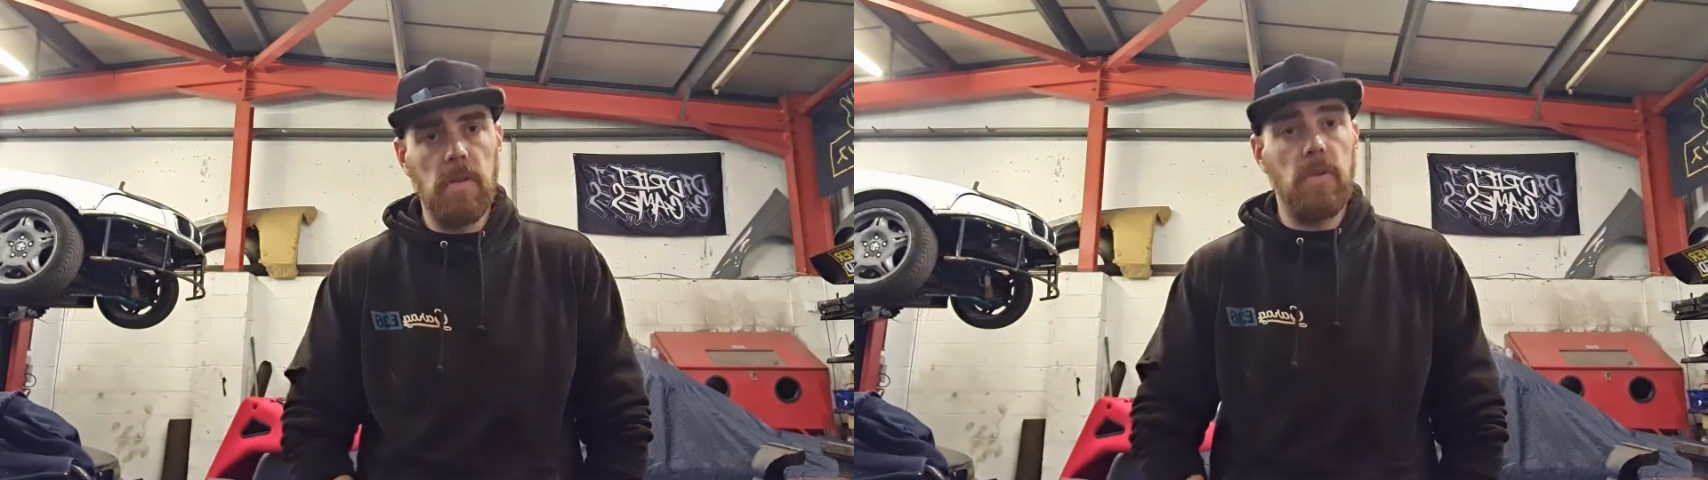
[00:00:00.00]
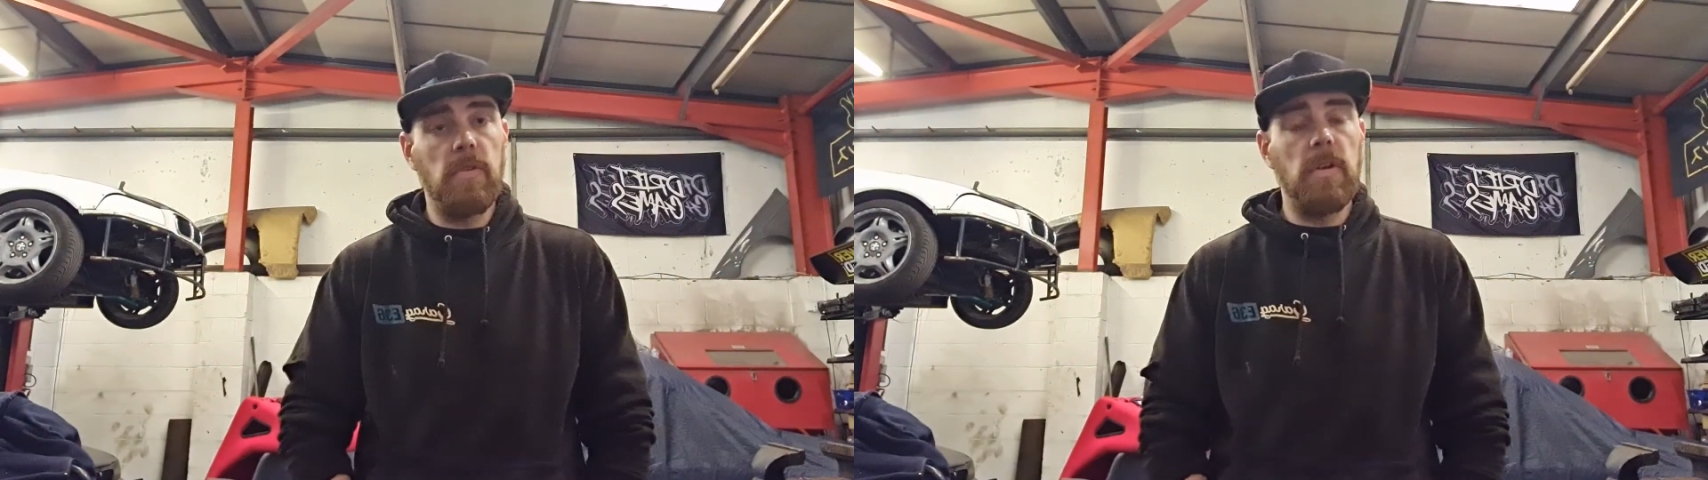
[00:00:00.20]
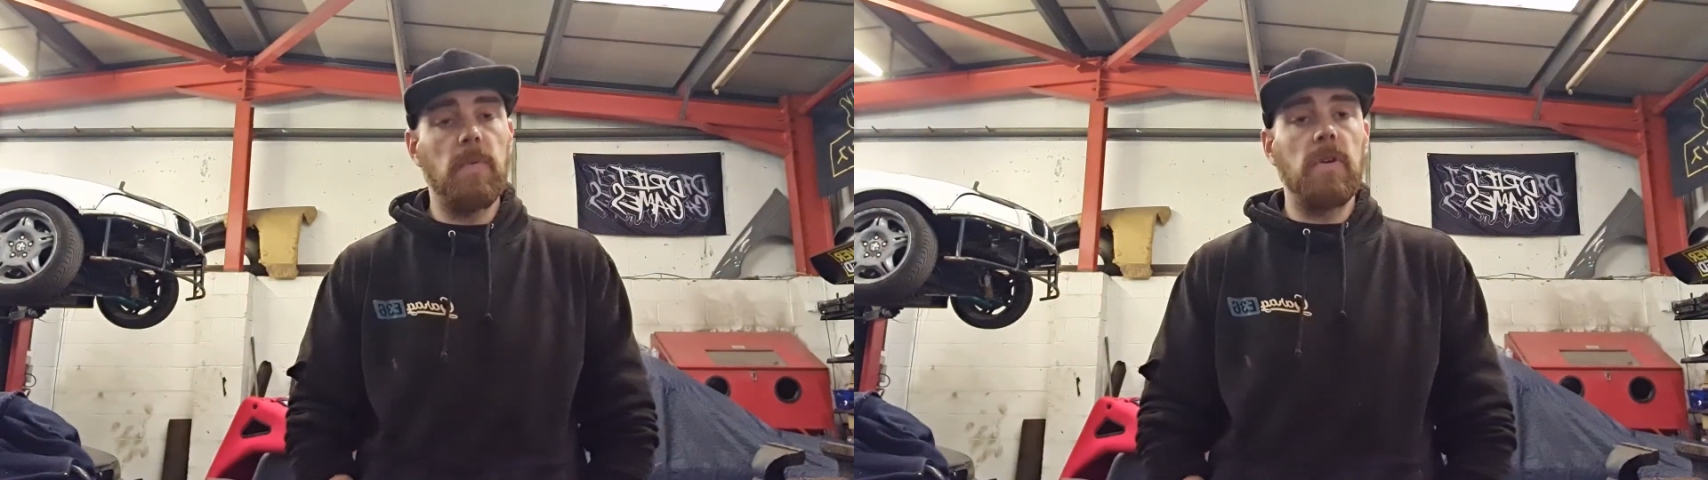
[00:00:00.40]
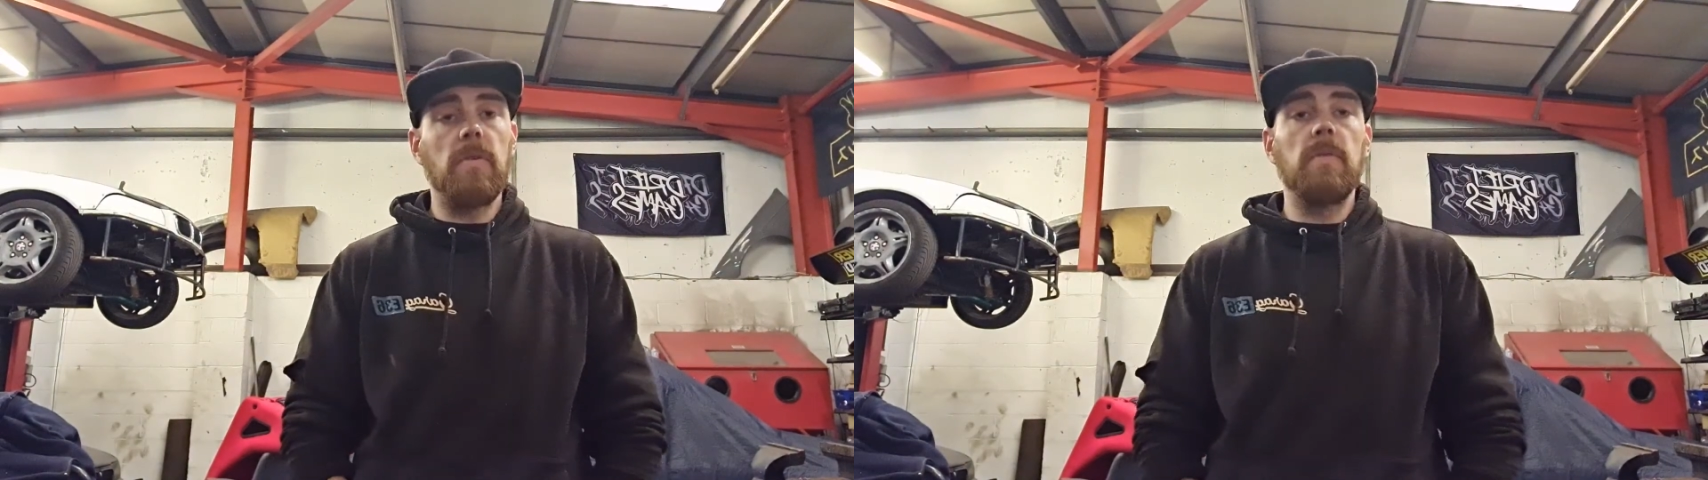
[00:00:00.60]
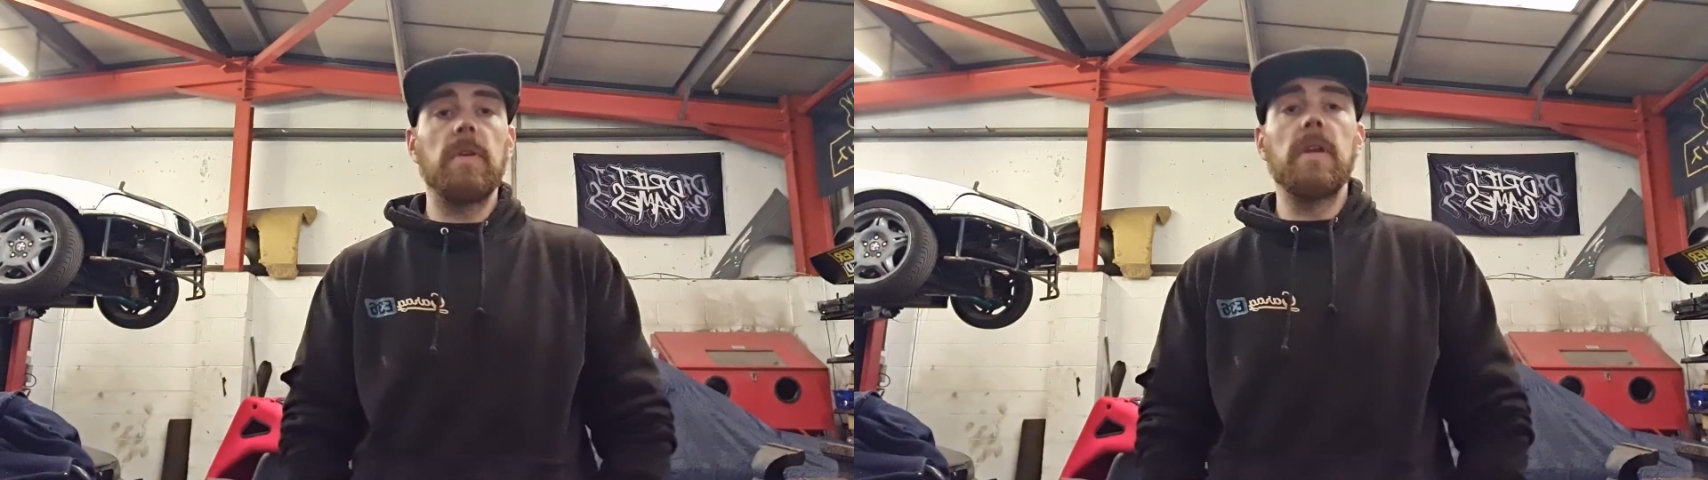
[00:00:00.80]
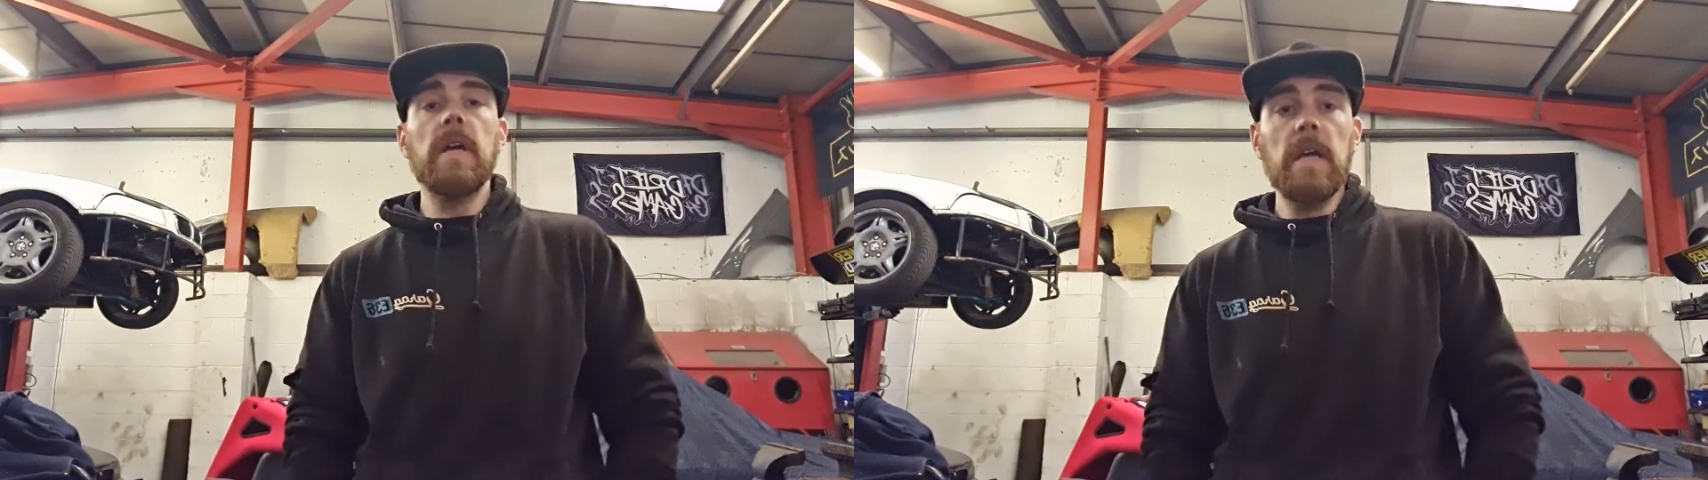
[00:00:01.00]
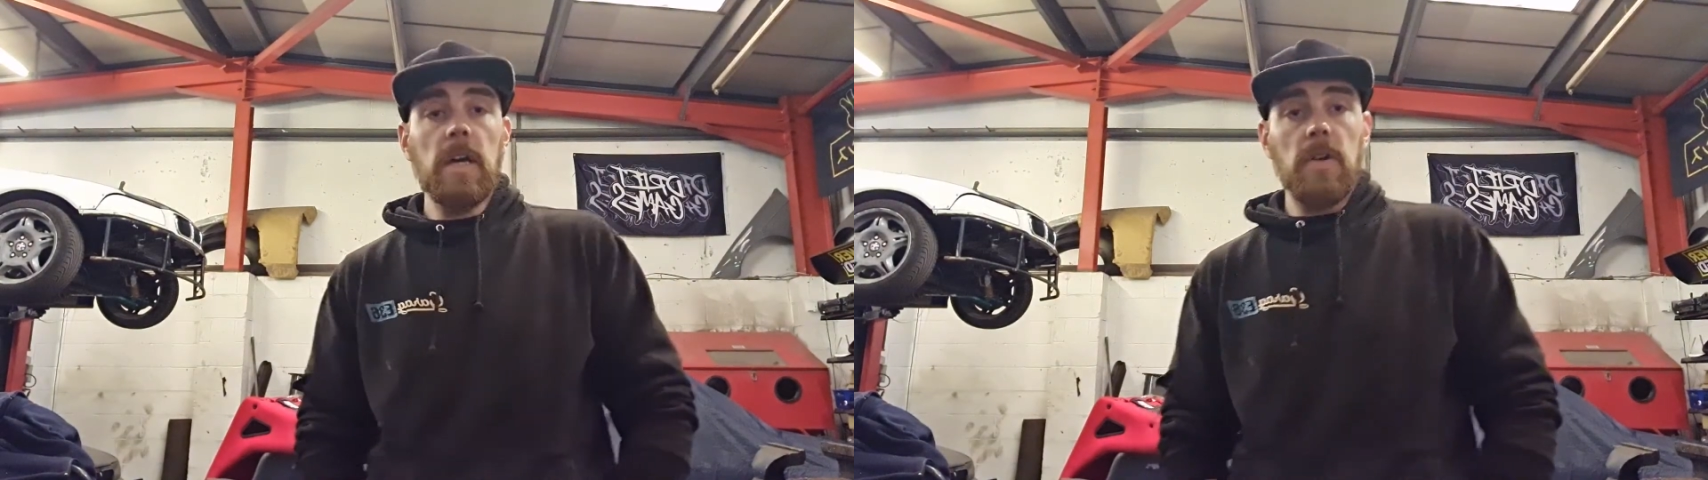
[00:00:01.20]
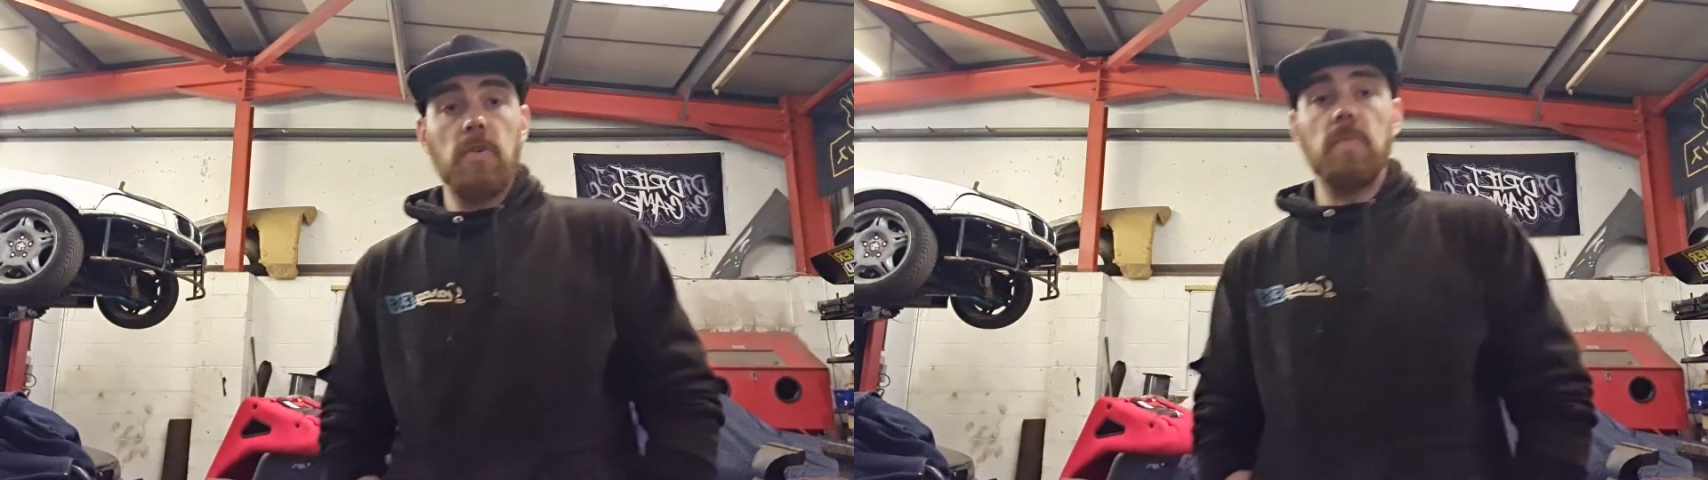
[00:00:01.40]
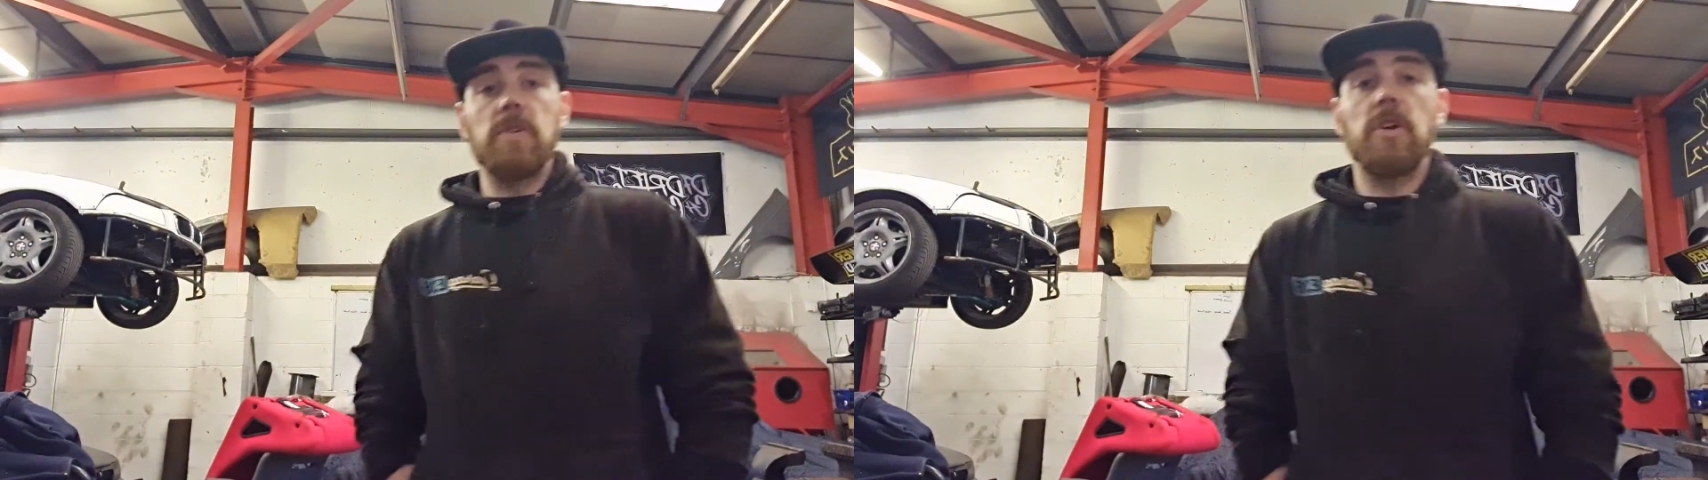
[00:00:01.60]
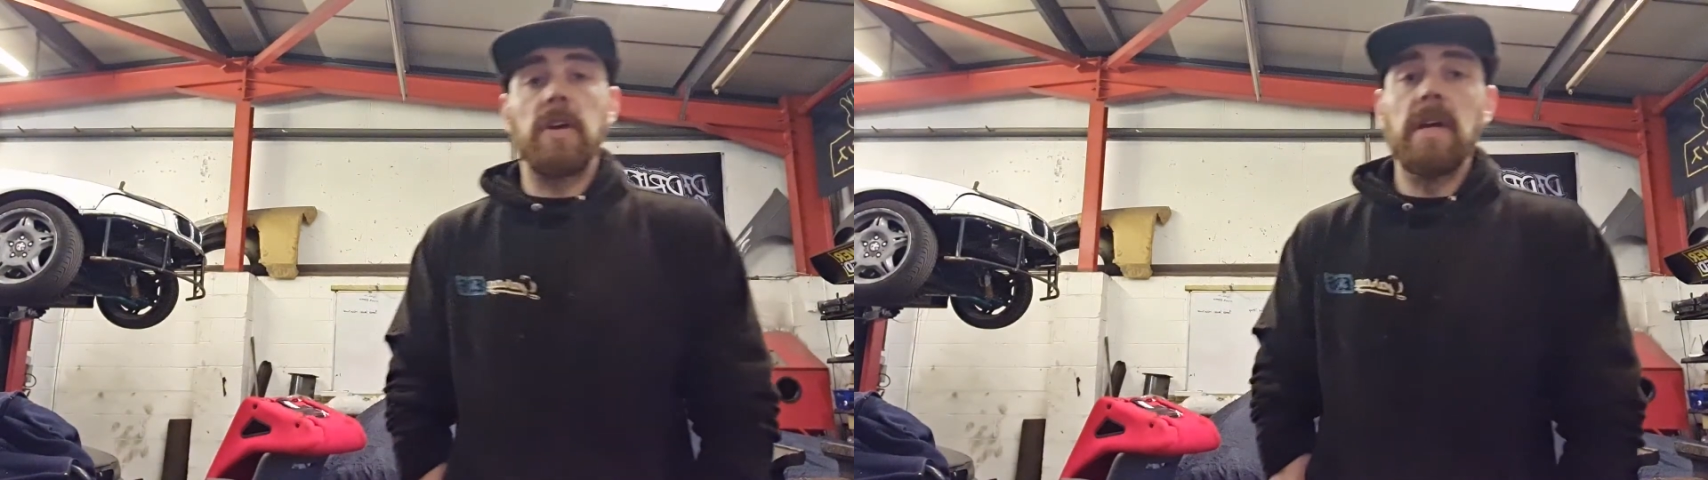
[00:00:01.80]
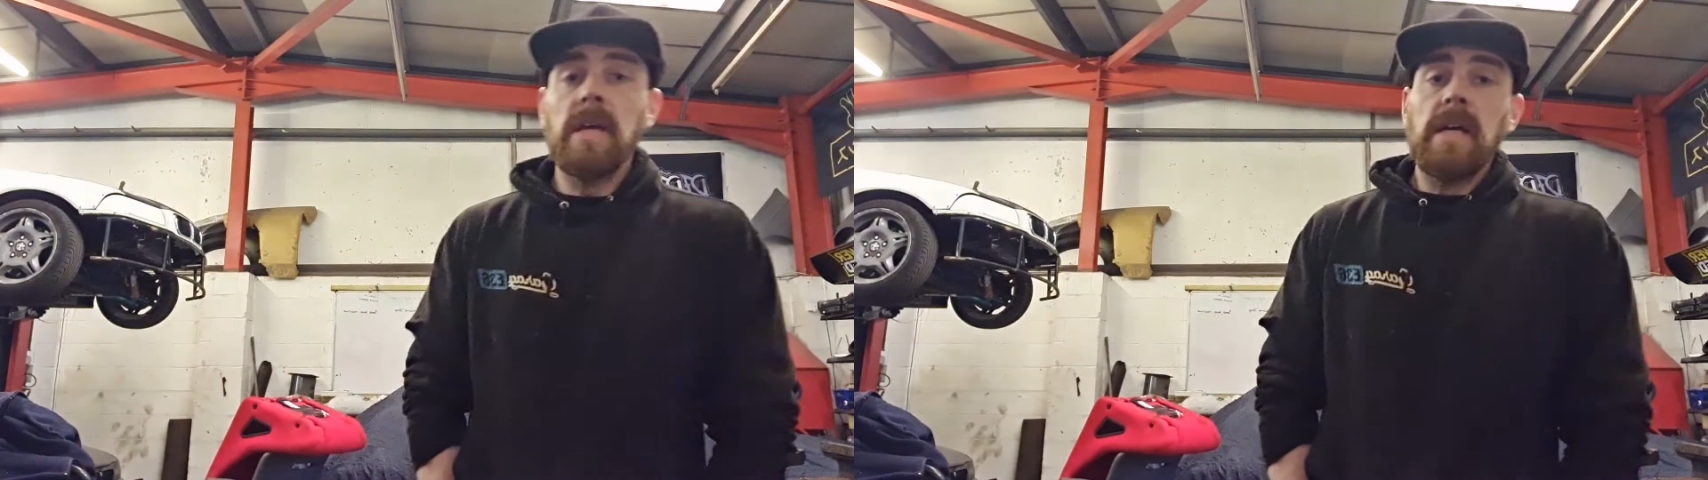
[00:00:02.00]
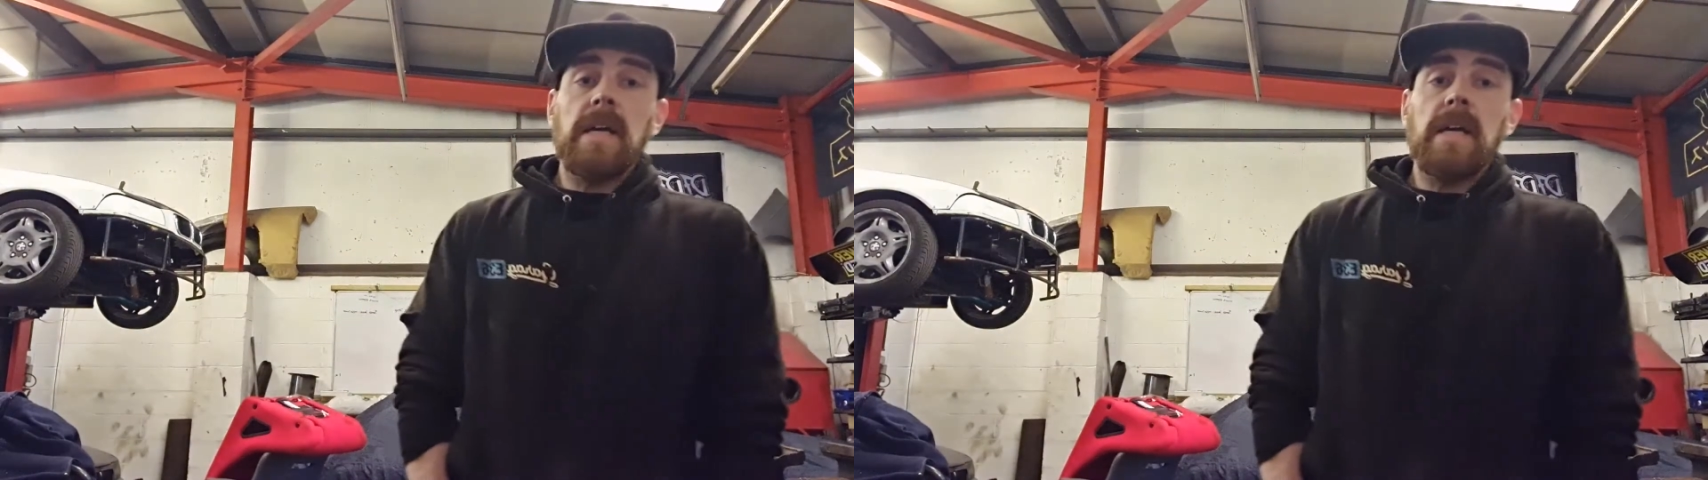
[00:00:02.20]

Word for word: you don't really want to go out and do much on it